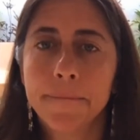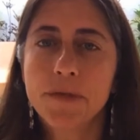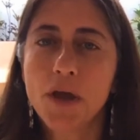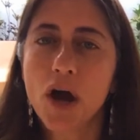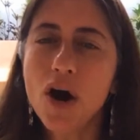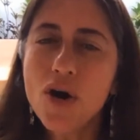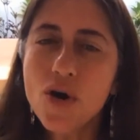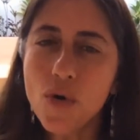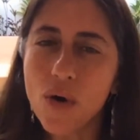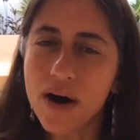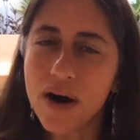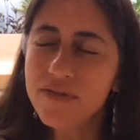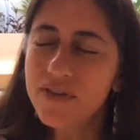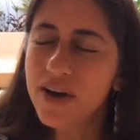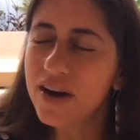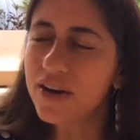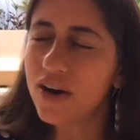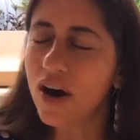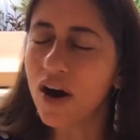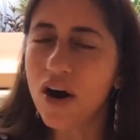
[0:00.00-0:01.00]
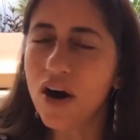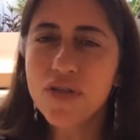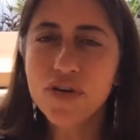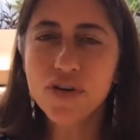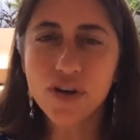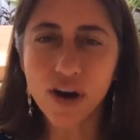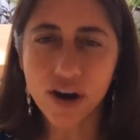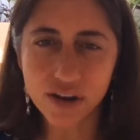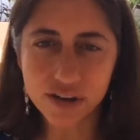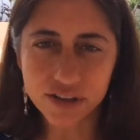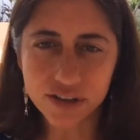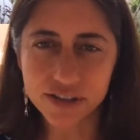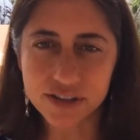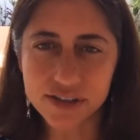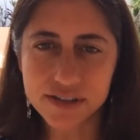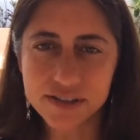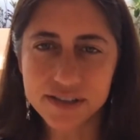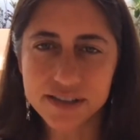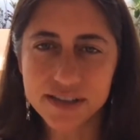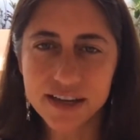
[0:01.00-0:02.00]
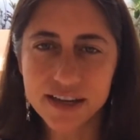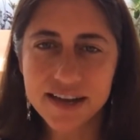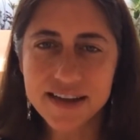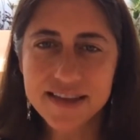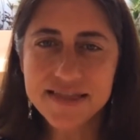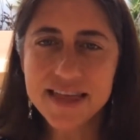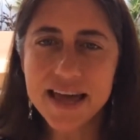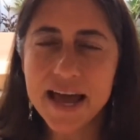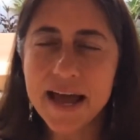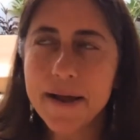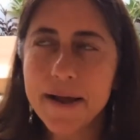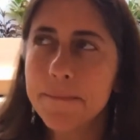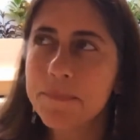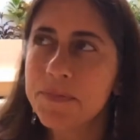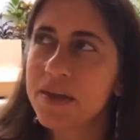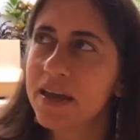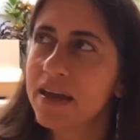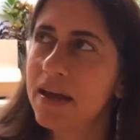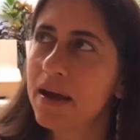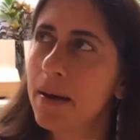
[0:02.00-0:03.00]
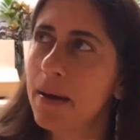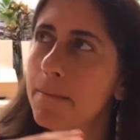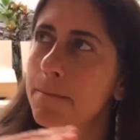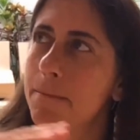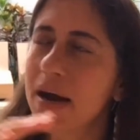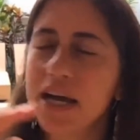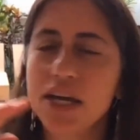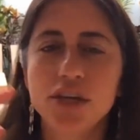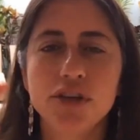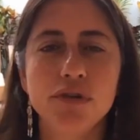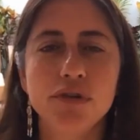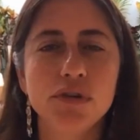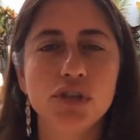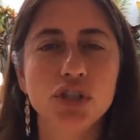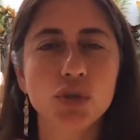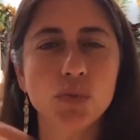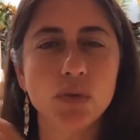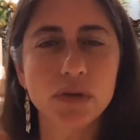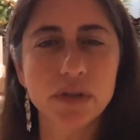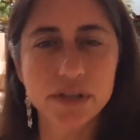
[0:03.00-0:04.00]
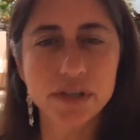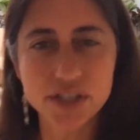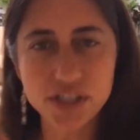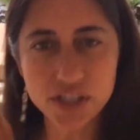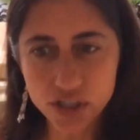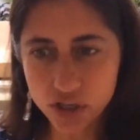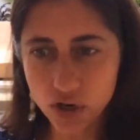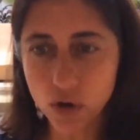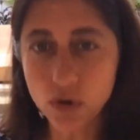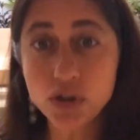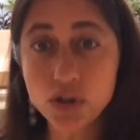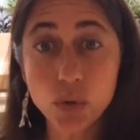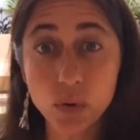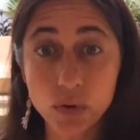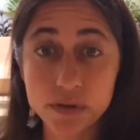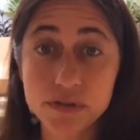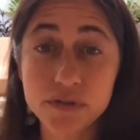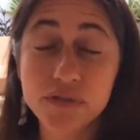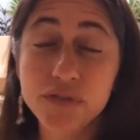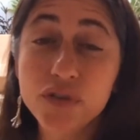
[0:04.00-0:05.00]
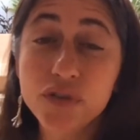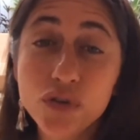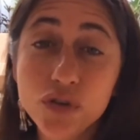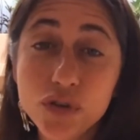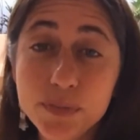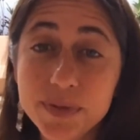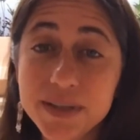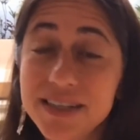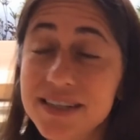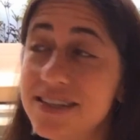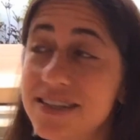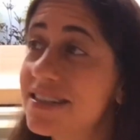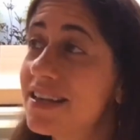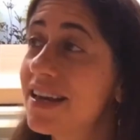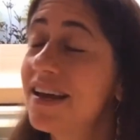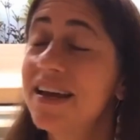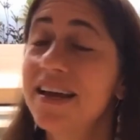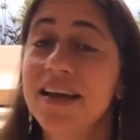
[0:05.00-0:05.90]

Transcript: Oh, I've got other hungers that my usual is to go towards food, because